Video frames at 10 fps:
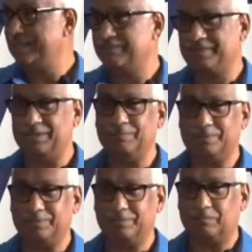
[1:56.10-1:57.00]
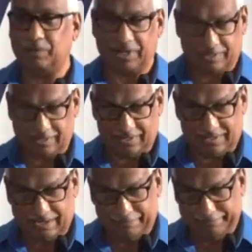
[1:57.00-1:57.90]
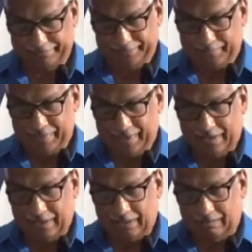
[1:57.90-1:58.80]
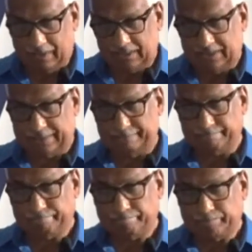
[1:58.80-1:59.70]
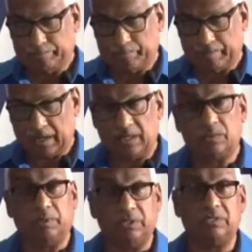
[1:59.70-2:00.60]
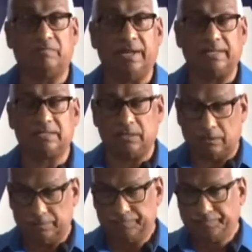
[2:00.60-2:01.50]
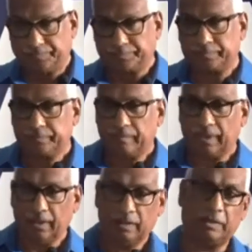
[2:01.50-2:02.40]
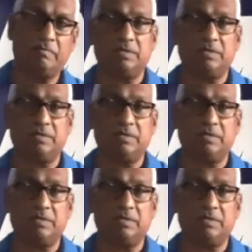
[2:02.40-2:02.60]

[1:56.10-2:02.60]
of Calypso monarch at the time. But his words of that song gives